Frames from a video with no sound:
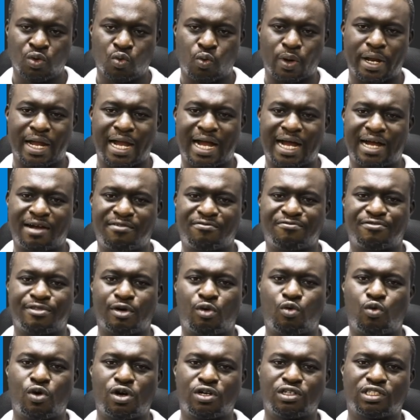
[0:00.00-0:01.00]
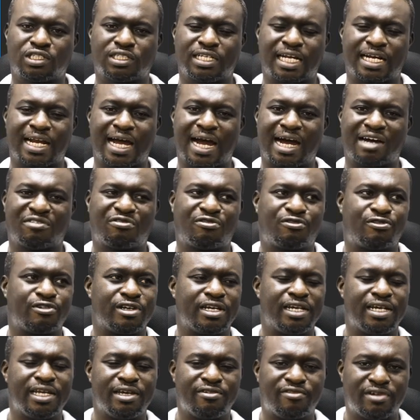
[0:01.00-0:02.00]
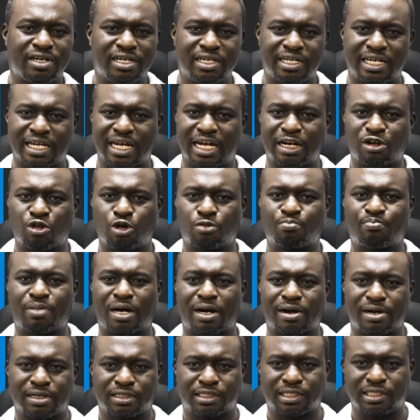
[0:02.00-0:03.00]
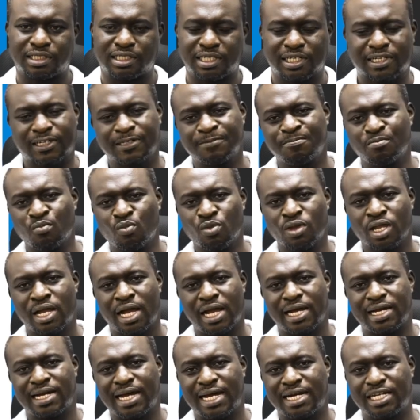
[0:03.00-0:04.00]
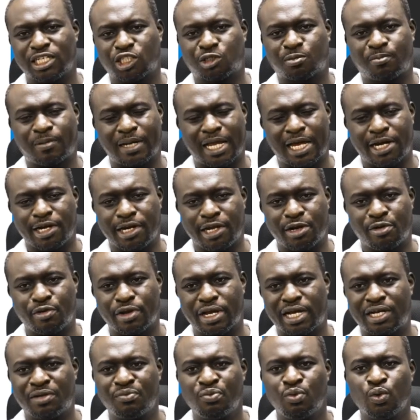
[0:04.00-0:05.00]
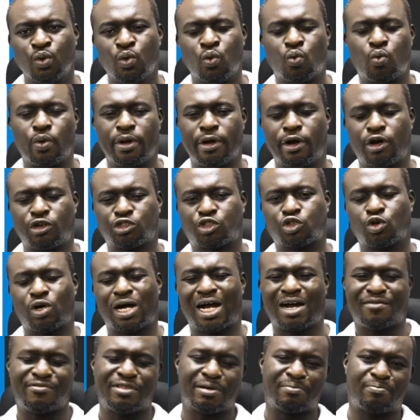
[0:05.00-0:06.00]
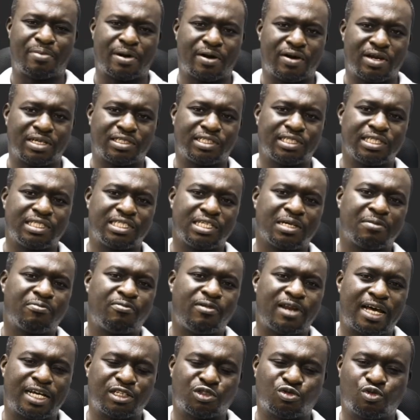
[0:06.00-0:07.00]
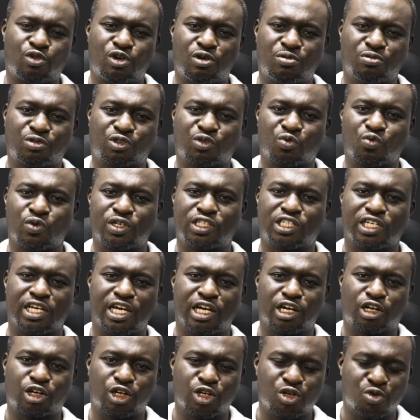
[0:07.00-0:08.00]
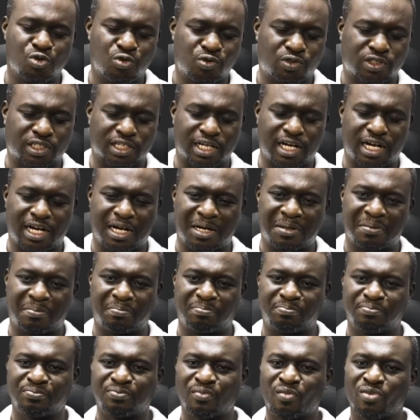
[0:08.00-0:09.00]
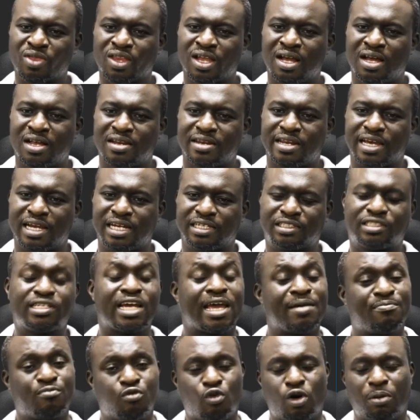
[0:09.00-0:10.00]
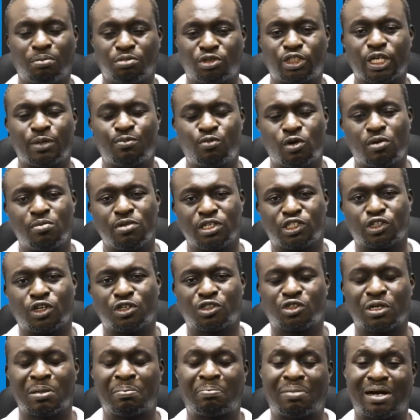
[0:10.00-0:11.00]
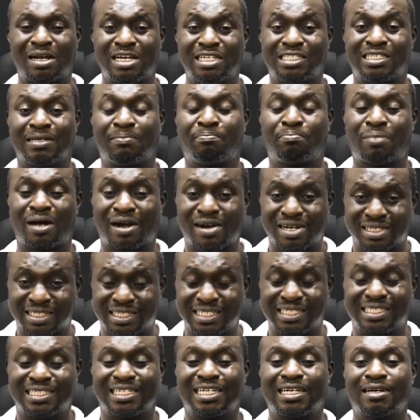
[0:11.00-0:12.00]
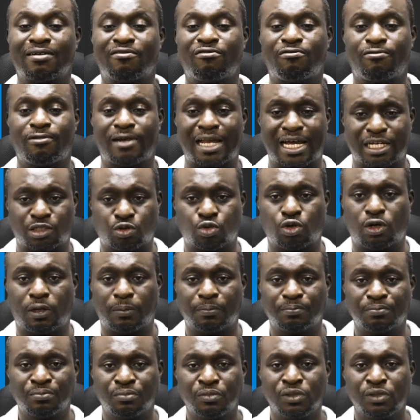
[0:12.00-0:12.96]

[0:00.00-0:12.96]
We have the ones that are free-living, they are not parasitic, and that is planaria. We also have the parasitic flatworms, which includes um, the tapeworm. Tapeworm is also a, is a parasitic flatworm.